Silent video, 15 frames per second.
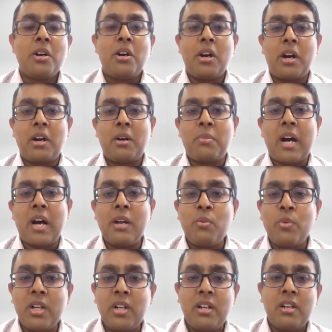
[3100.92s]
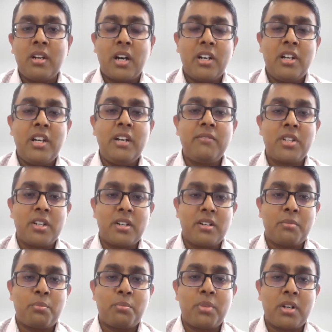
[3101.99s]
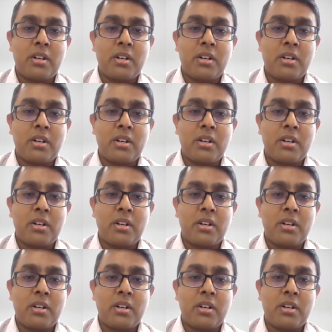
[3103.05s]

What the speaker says: I will leave the